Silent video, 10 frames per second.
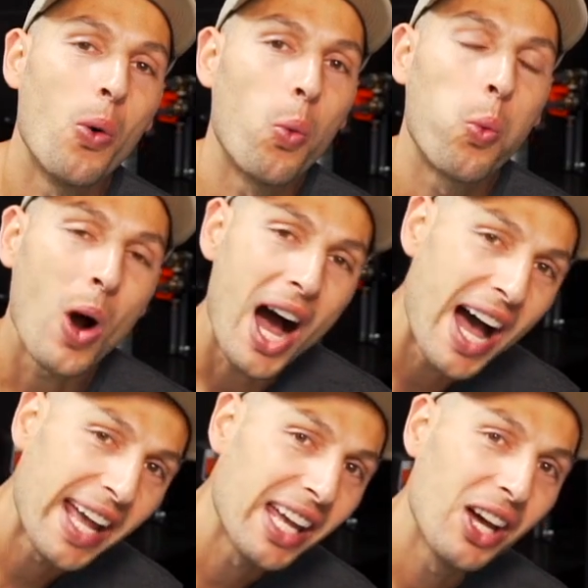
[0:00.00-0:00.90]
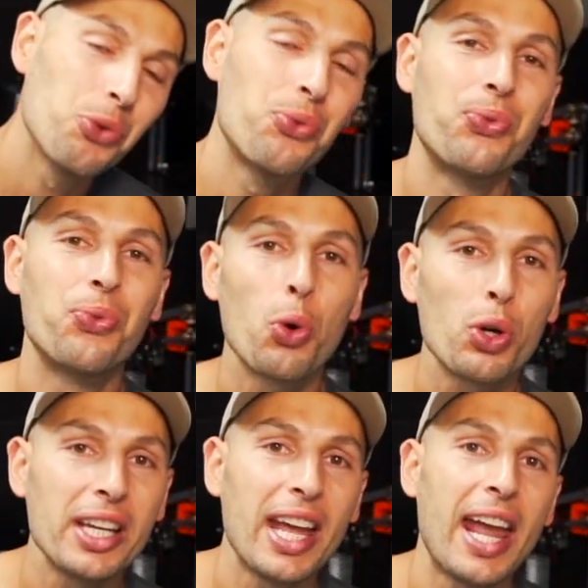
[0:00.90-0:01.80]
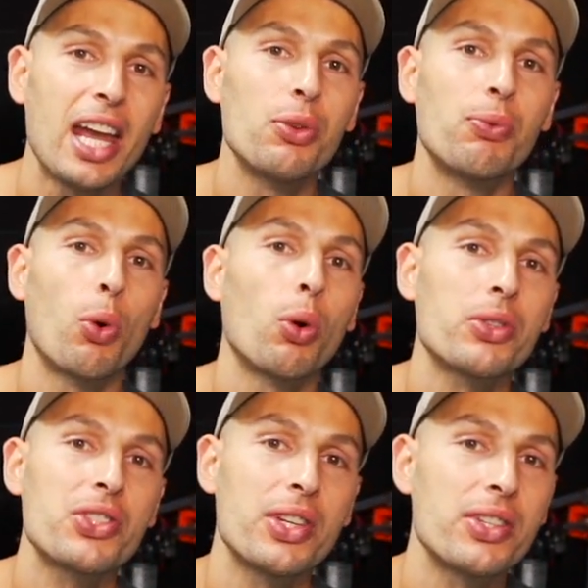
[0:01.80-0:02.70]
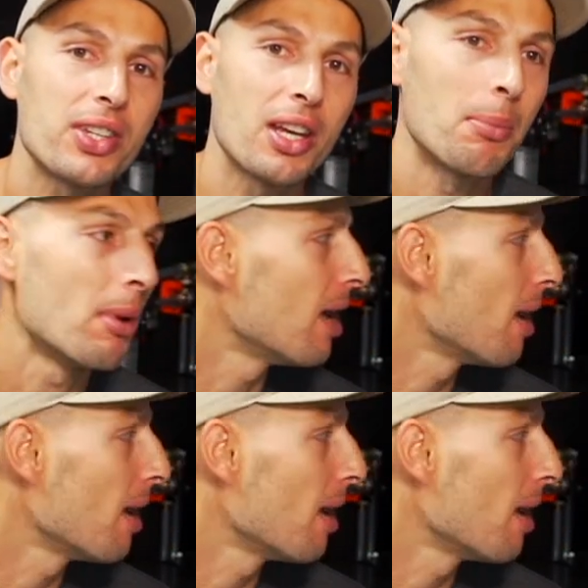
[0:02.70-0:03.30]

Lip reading: why 48 volt system